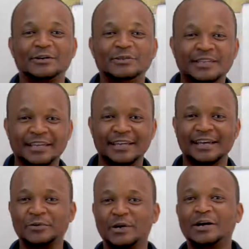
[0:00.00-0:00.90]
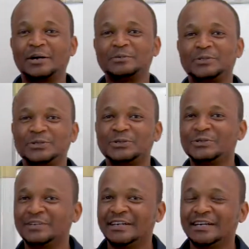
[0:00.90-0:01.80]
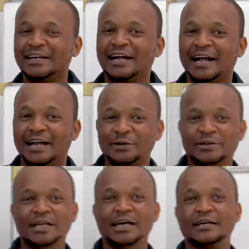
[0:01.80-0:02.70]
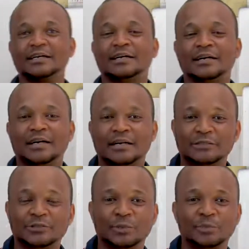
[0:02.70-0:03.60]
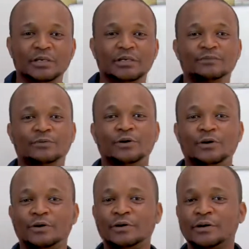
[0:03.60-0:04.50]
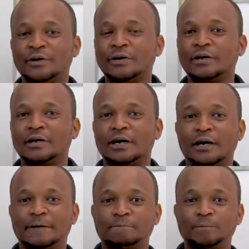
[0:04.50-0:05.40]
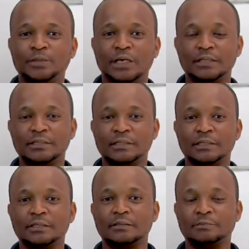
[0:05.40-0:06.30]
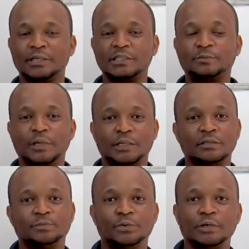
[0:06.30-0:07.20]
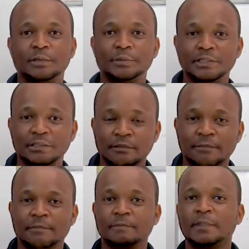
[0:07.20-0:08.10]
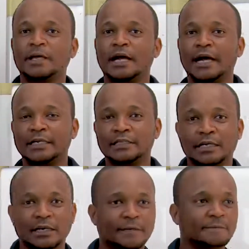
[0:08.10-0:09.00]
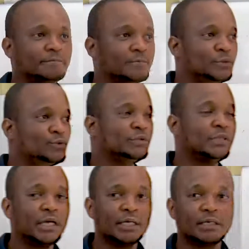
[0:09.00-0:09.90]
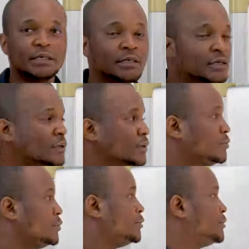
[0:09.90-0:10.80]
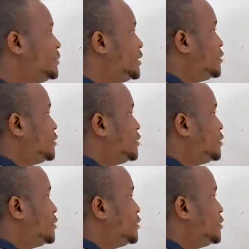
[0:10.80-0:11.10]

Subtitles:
Good day and welcome to another topic for PLC, basic PLC programming. And today we will be